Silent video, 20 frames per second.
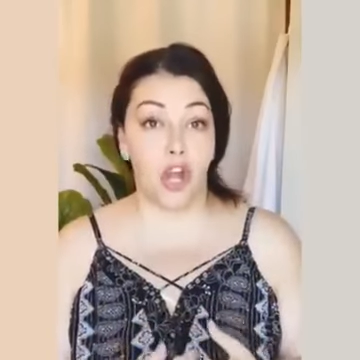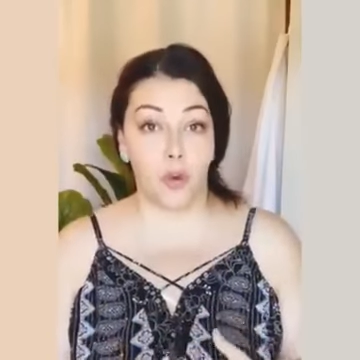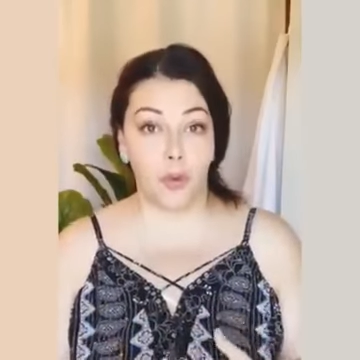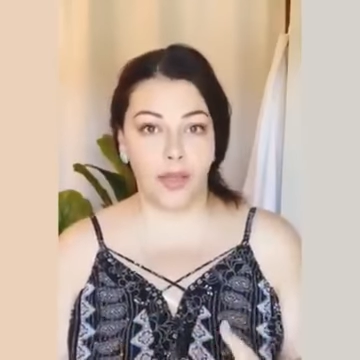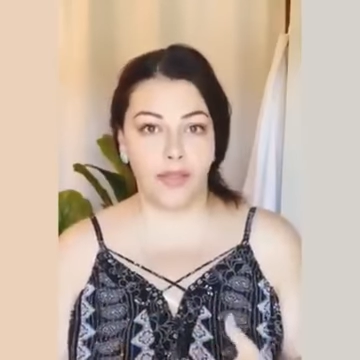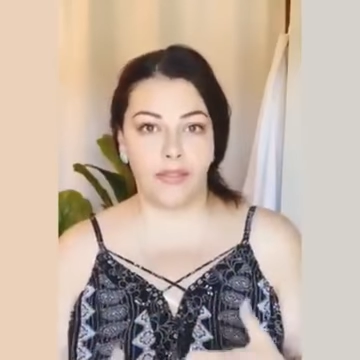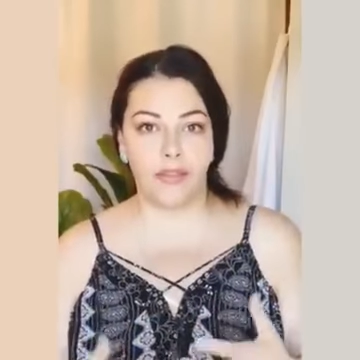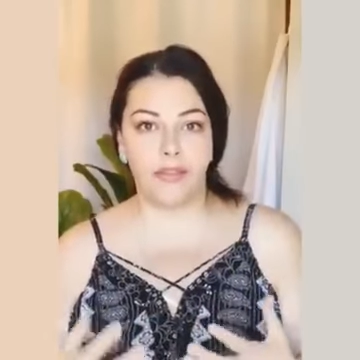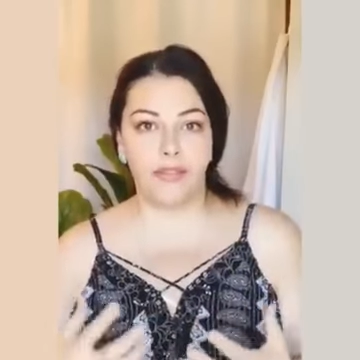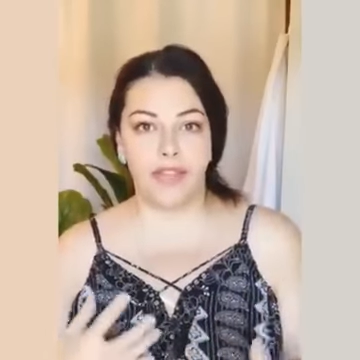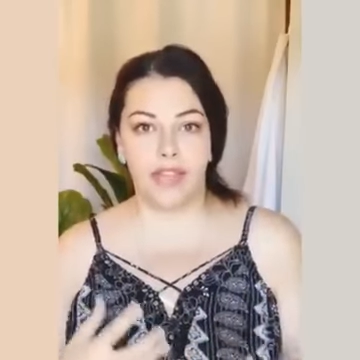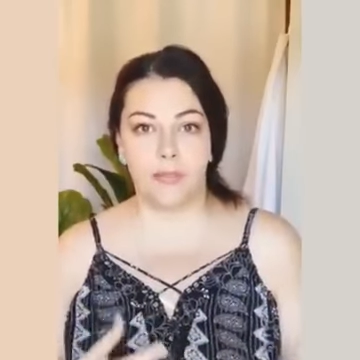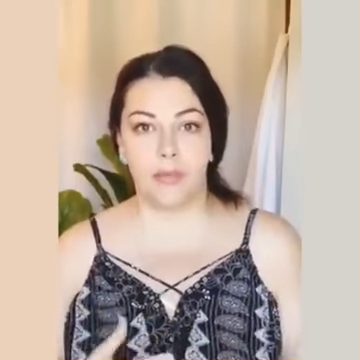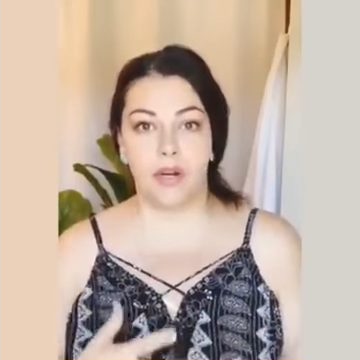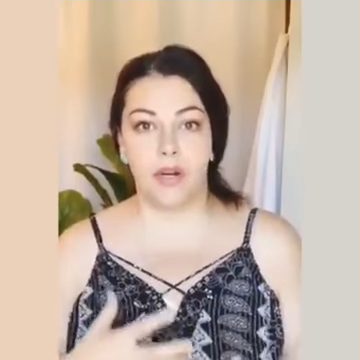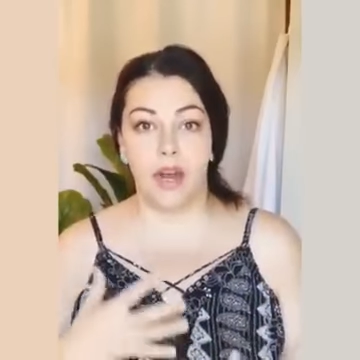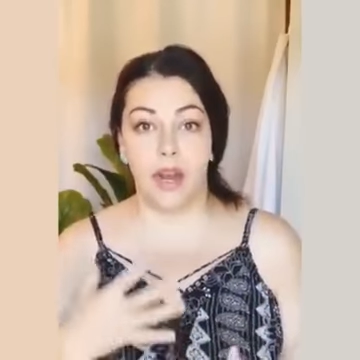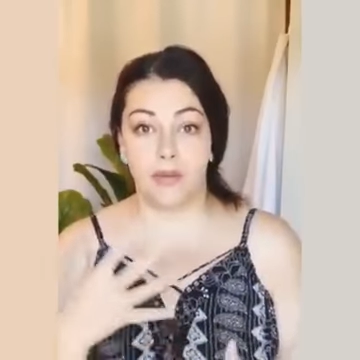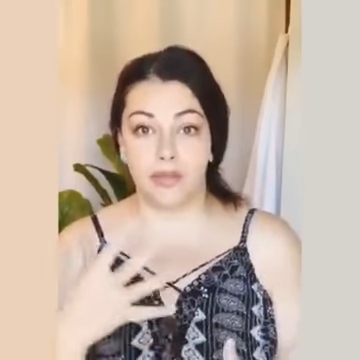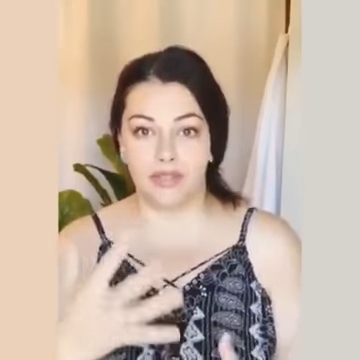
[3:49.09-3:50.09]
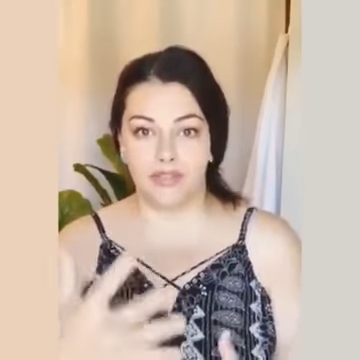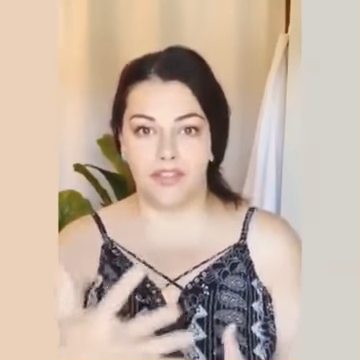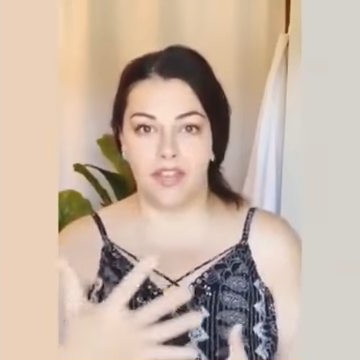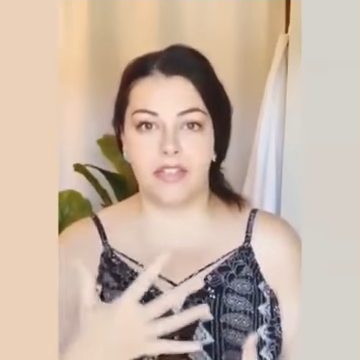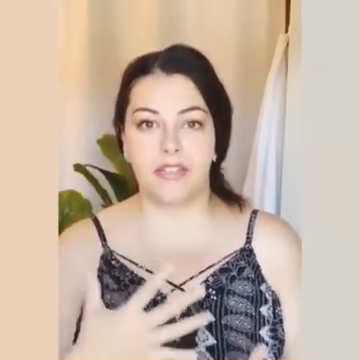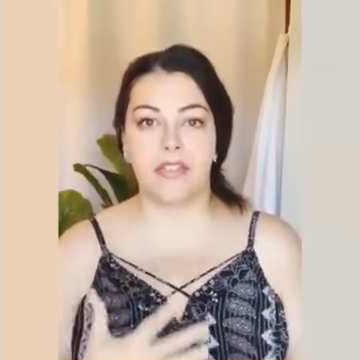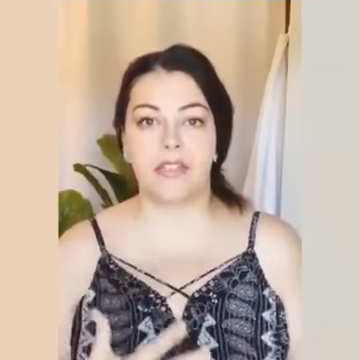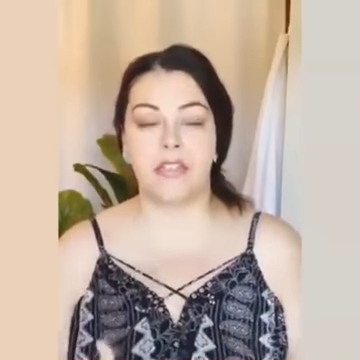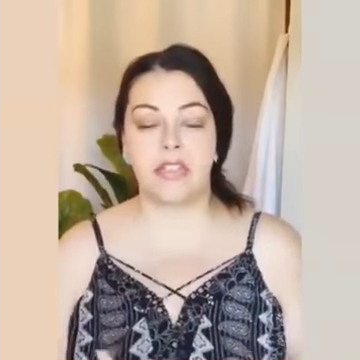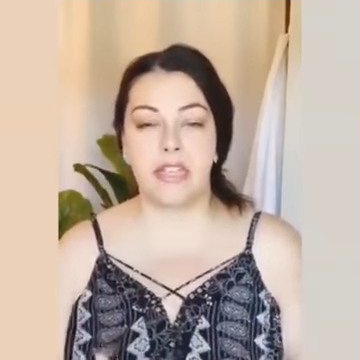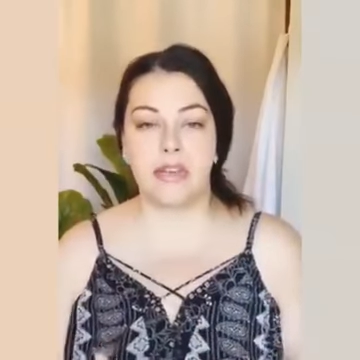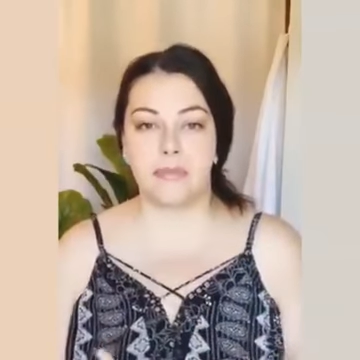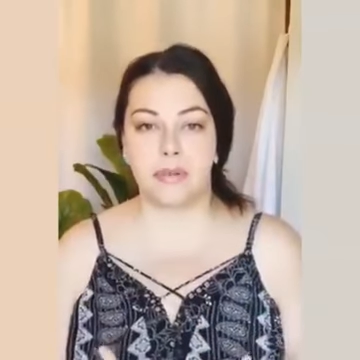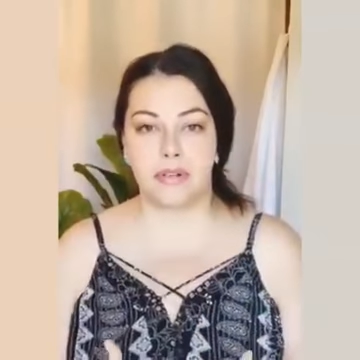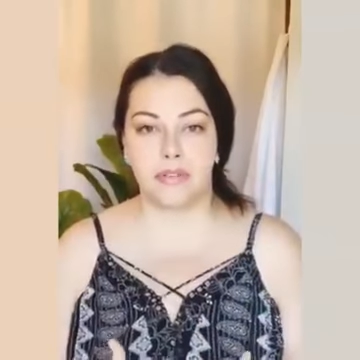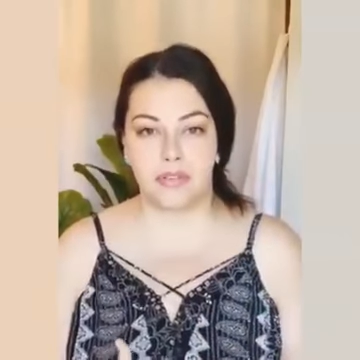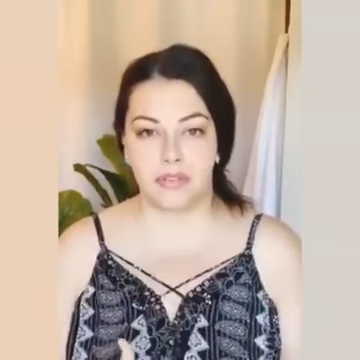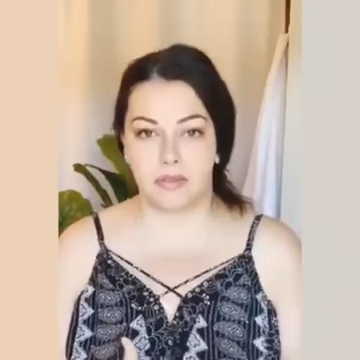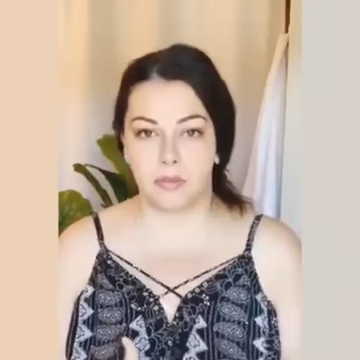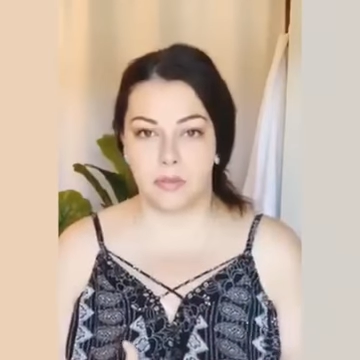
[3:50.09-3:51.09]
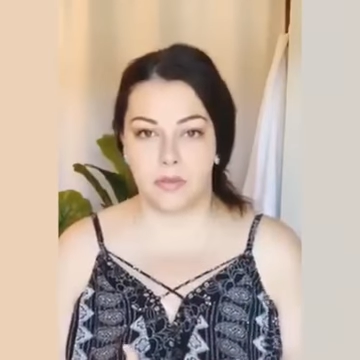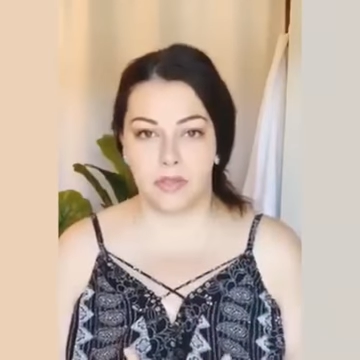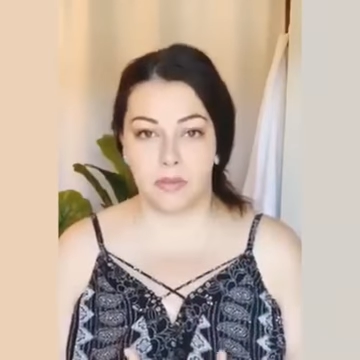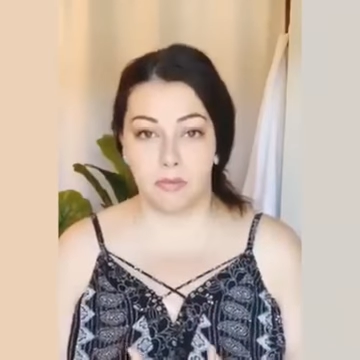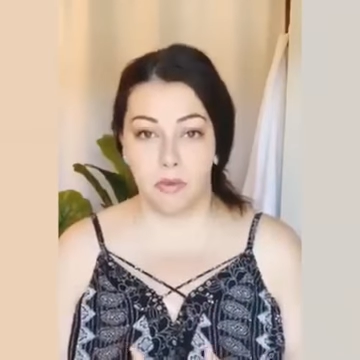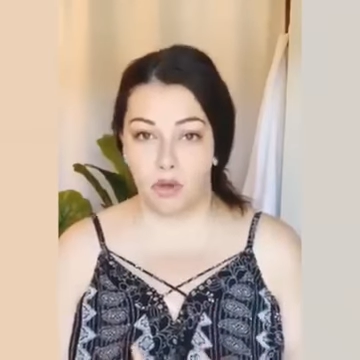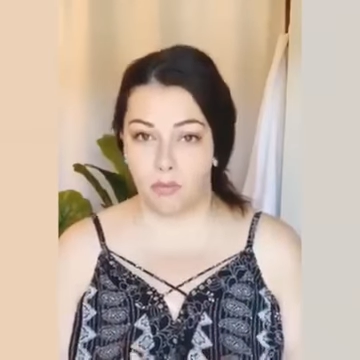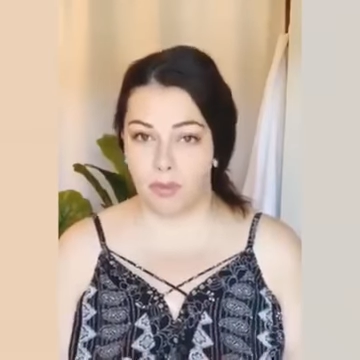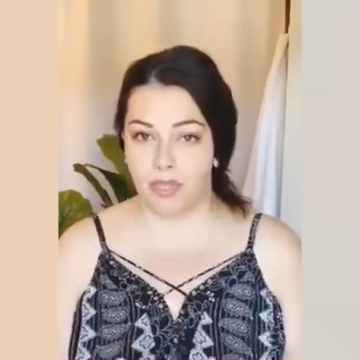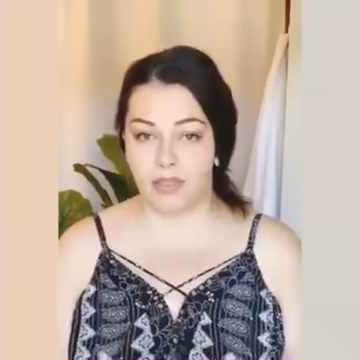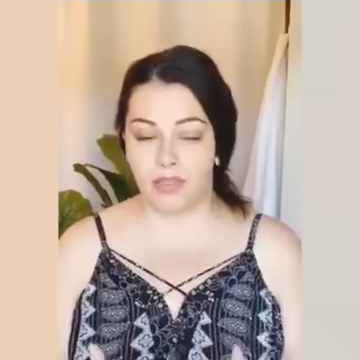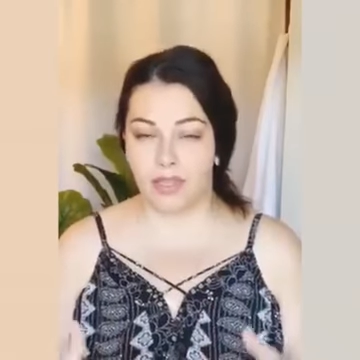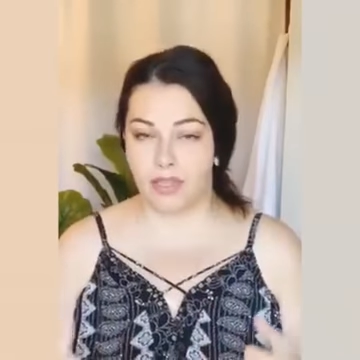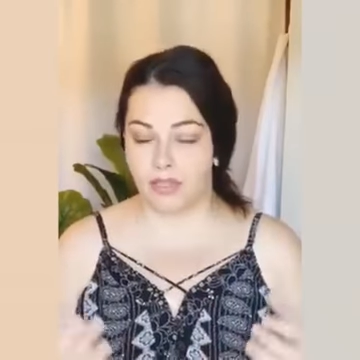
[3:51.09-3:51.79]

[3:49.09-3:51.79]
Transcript: knowing that I was facing labor and this was the moment,